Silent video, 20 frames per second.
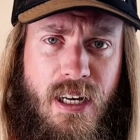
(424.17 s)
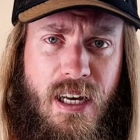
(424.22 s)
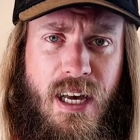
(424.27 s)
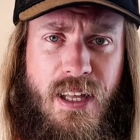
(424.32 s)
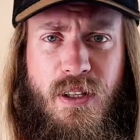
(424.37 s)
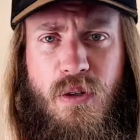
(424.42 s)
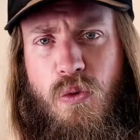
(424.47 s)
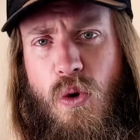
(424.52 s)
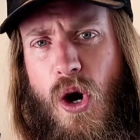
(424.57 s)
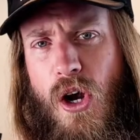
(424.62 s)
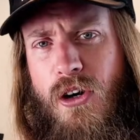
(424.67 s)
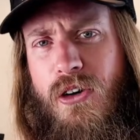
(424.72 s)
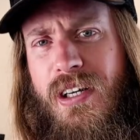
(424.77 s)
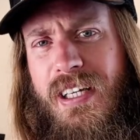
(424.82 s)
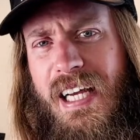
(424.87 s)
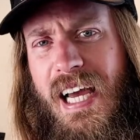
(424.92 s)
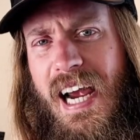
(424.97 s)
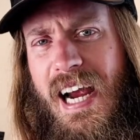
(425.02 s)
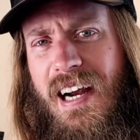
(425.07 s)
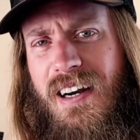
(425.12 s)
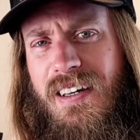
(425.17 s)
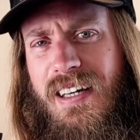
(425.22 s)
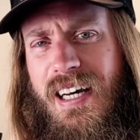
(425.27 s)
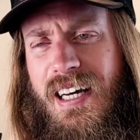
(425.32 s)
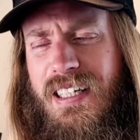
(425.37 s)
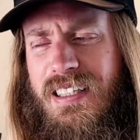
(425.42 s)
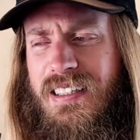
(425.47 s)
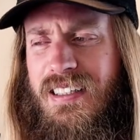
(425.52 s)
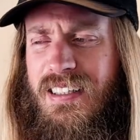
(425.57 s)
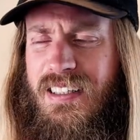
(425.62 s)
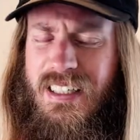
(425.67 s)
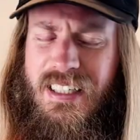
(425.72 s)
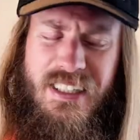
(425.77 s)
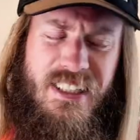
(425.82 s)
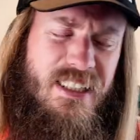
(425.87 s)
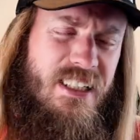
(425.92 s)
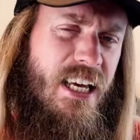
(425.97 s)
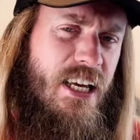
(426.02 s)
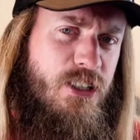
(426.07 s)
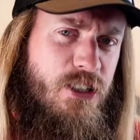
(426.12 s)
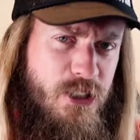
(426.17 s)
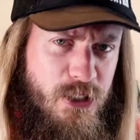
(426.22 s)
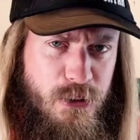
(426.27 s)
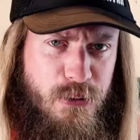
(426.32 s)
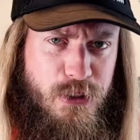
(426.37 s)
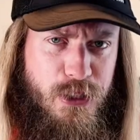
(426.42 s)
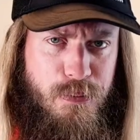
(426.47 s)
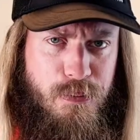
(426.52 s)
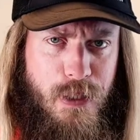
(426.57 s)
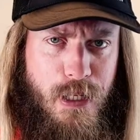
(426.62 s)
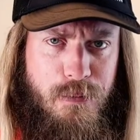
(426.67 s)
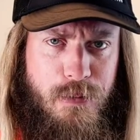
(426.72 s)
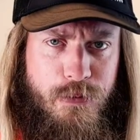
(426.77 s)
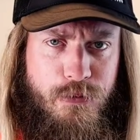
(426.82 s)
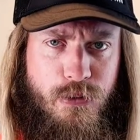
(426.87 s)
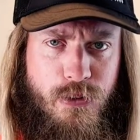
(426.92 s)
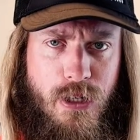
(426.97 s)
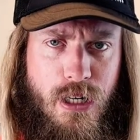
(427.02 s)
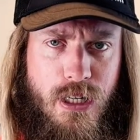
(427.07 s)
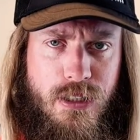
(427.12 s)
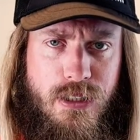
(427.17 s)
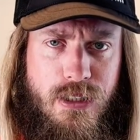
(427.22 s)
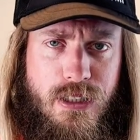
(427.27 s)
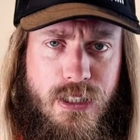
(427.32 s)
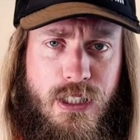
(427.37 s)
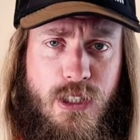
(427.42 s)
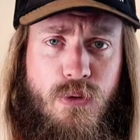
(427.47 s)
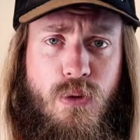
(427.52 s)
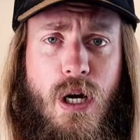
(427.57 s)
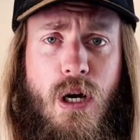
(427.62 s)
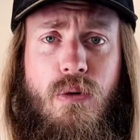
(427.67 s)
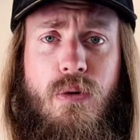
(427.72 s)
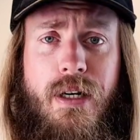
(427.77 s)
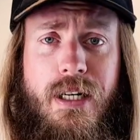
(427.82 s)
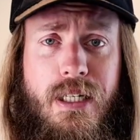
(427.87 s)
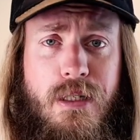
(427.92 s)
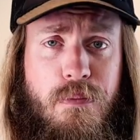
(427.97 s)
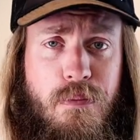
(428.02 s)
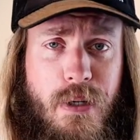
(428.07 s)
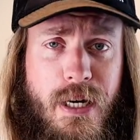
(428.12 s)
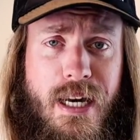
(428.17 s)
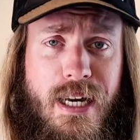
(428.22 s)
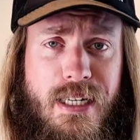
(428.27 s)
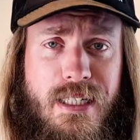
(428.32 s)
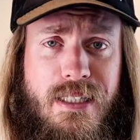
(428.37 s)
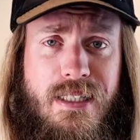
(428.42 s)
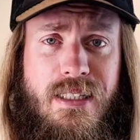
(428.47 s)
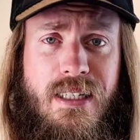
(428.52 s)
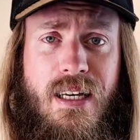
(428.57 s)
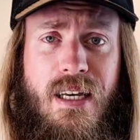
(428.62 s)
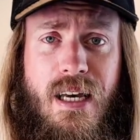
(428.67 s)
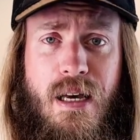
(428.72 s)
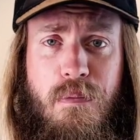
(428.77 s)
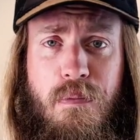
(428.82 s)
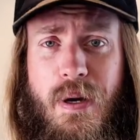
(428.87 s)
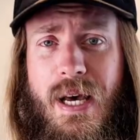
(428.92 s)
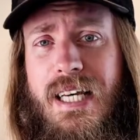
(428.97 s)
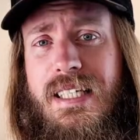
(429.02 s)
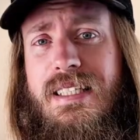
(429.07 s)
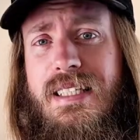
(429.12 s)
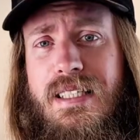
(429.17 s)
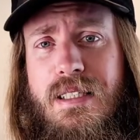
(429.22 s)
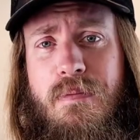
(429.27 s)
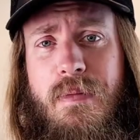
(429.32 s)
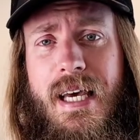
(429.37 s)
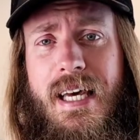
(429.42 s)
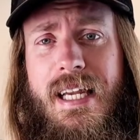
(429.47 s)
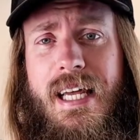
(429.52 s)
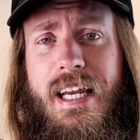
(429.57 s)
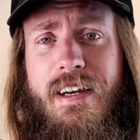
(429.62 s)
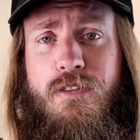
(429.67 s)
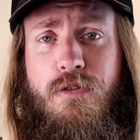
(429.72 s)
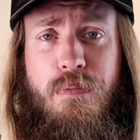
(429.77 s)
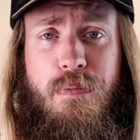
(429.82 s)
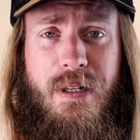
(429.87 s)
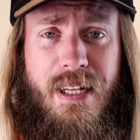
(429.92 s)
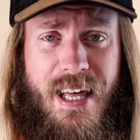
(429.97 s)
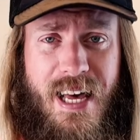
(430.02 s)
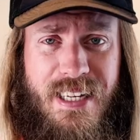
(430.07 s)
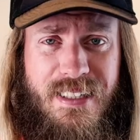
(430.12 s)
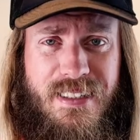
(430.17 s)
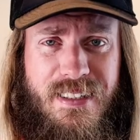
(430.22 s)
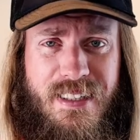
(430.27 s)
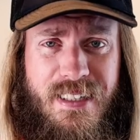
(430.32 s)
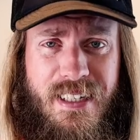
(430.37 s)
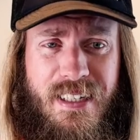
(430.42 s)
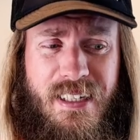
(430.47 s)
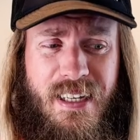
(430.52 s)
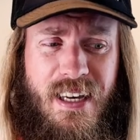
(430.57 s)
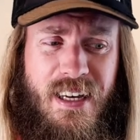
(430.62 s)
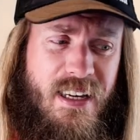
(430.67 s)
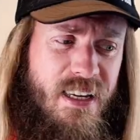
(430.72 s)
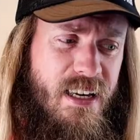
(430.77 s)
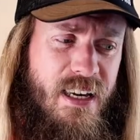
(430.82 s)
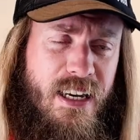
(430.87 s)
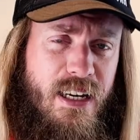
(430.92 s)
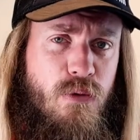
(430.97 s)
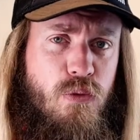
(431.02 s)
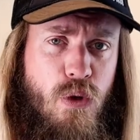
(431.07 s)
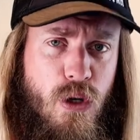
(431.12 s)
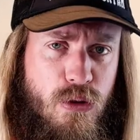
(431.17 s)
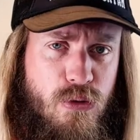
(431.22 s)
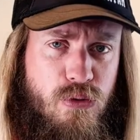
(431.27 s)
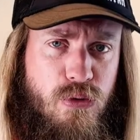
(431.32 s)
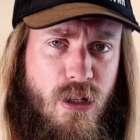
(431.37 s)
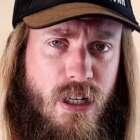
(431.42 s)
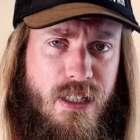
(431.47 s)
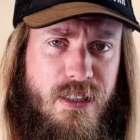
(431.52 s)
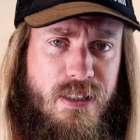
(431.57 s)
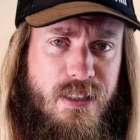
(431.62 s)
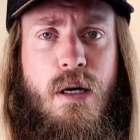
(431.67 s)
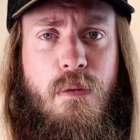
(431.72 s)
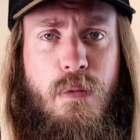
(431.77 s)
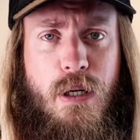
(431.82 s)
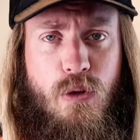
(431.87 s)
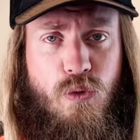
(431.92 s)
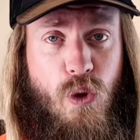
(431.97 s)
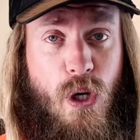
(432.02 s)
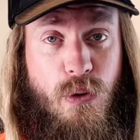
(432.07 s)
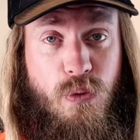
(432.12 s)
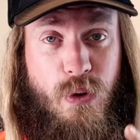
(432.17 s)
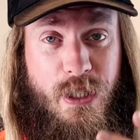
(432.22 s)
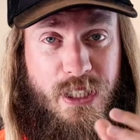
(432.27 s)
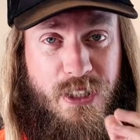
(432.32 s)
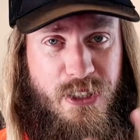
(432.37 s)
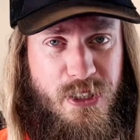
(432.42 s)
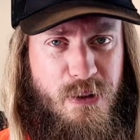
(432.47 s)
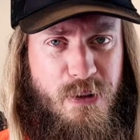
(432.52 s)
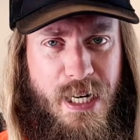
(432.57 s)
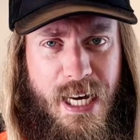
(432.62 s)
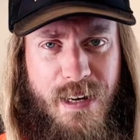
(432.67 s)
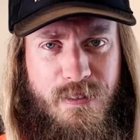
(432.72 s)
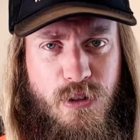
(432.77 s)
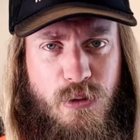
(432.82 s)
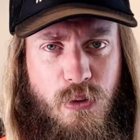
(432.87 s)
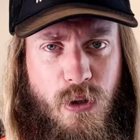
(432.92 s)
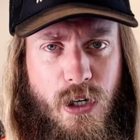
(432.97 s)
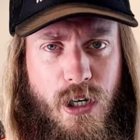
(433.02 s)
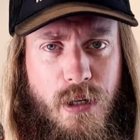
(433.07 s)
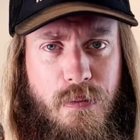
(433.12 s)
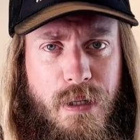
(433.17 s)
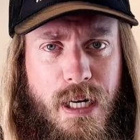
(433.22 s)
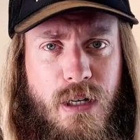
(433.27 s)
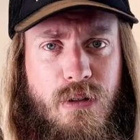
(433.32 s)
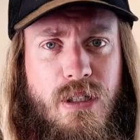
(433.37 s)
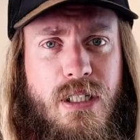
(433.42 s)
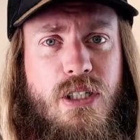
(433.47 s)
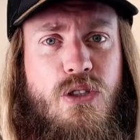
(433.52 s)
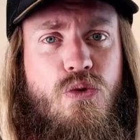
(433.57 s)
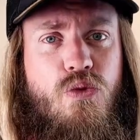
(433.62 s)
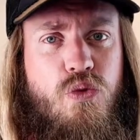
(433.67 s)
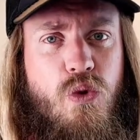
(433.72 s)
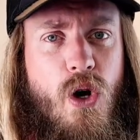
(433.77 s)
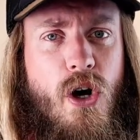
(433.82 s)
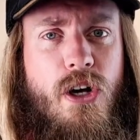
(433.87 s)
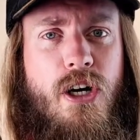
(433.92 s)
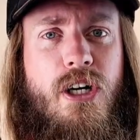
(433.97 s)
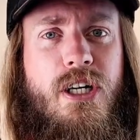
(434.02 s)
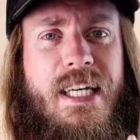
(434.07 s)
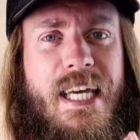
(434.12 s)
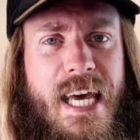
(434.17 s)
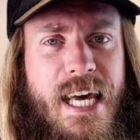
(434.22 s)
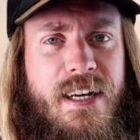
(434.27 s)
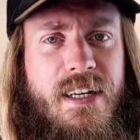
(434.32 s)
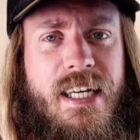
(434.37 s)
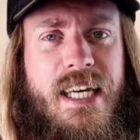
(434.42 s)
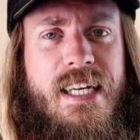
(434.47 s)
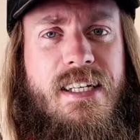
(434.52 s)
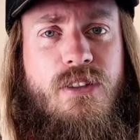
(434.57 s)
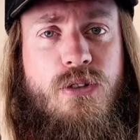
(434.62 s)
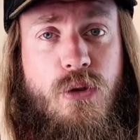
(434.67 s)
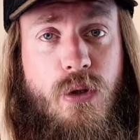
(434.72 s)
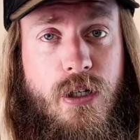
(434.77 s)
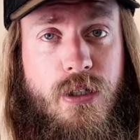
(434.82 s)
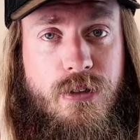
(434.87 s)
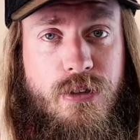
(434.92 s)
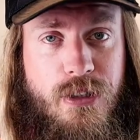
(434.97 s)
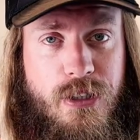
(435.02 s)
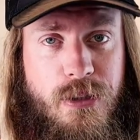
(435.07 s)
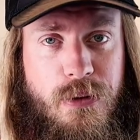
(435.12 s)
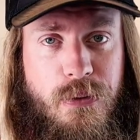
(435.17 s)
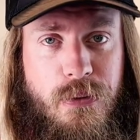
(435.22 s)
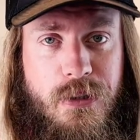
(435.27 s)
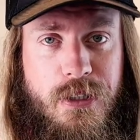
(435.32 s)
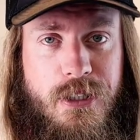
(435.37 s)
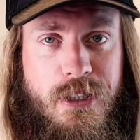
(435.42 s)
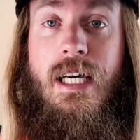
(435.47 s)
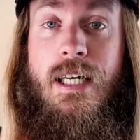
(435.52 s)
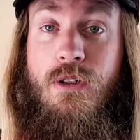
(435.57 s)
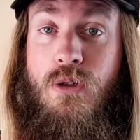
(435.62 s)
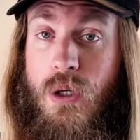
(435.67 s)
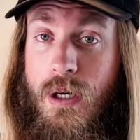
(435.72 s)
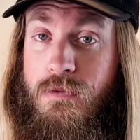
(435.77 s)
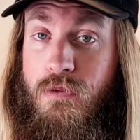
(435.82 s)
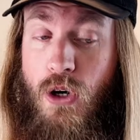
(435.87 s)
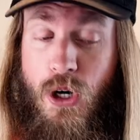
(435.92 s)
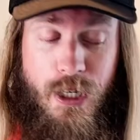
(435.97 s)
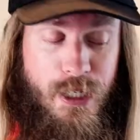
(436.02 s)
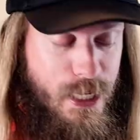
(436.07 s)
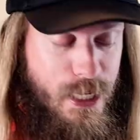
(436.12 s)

And the water in the airlines isn't a huge problem for us since we are running PEX. And PEX is made out of plastic and it won't rust. But what we do have to worry about is water getting into our tools. And to avoid